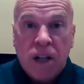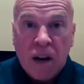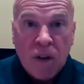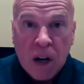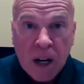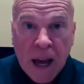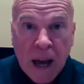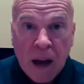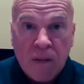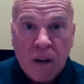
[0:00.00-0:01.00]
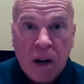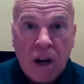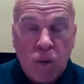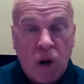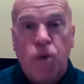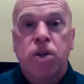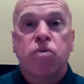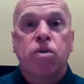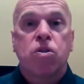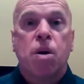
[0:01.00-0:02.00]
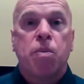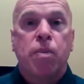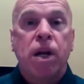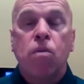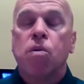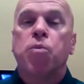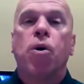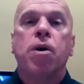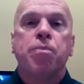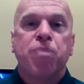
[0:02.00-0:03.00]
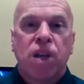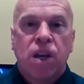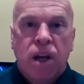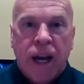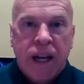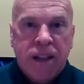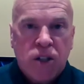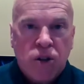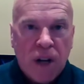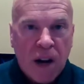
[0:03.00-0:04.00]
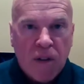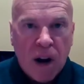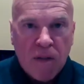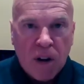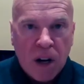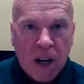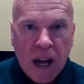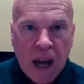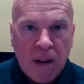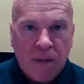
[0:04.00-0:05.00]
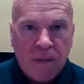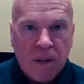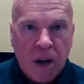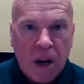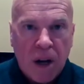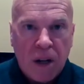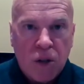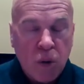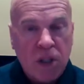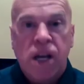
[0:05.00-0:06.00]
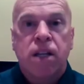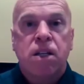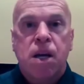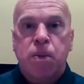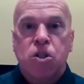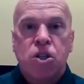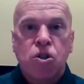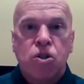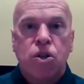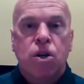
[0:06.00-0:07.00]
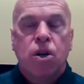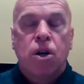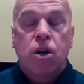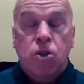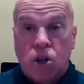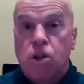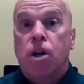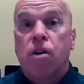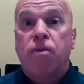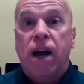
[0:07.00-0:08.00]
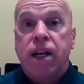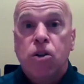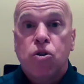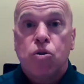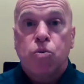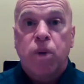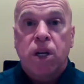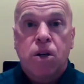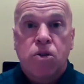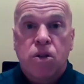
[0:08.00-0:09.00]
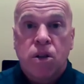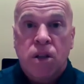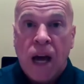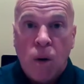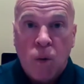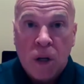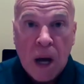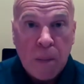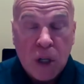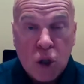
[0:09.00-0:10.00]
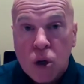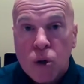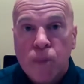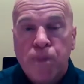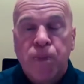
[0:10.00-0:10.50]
going to have a request for a supplemental report, and that you're never ever going to have to attend a deposition to clarify issues, because that would not be true.